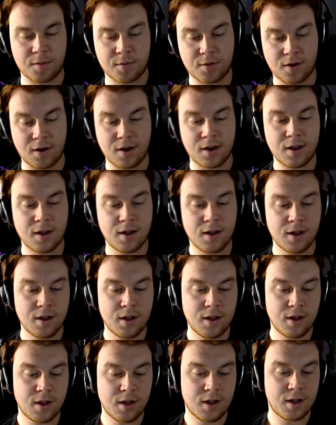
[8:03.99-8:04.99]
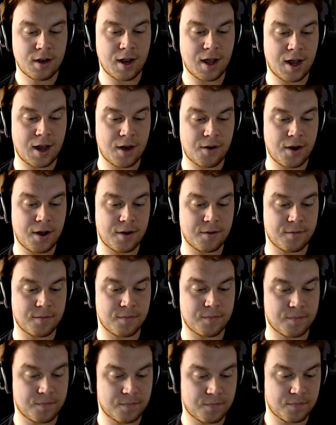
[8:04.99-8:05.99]
Sorry. Now,
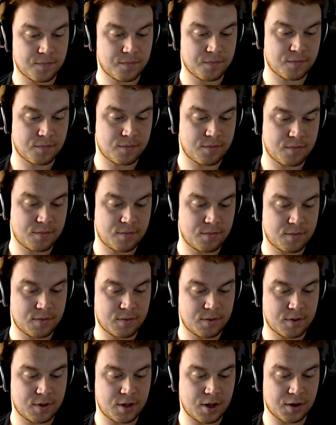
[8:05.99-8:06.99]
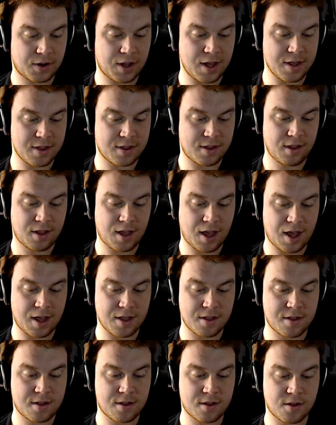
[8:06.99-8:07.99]
okay, it still has
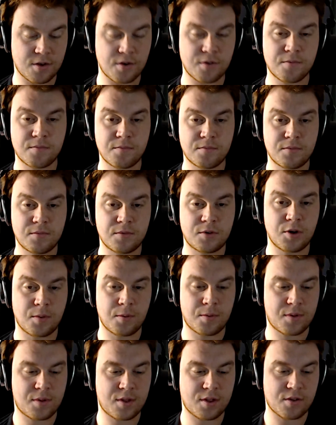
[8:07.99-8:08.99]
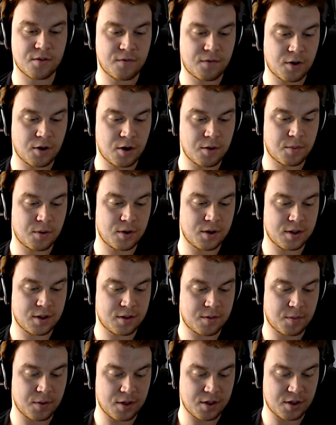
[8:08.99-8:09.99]
some double precision float points,
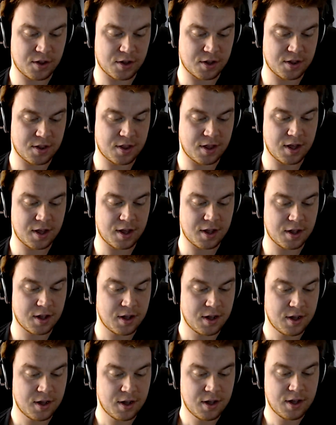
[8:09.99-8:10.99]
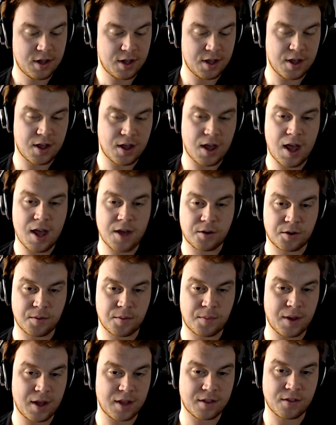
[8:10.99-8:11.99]
but as you can see,
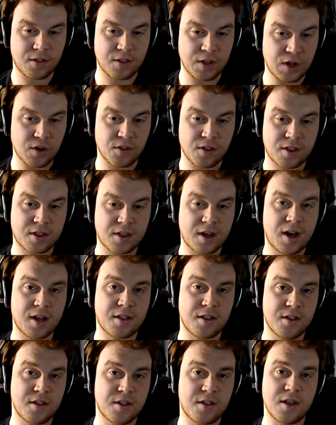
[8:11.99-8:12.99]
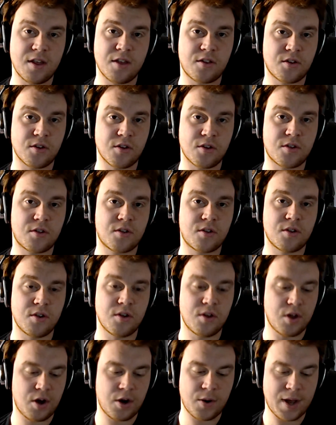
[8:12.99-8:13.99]
compared to the other Titans, it's just
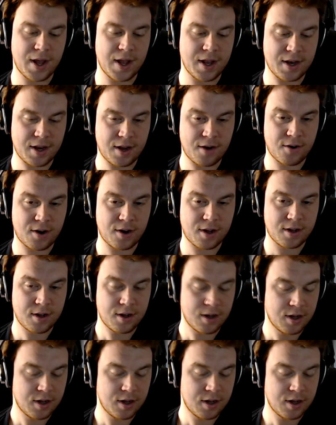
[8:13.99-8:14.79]
nowhere near it.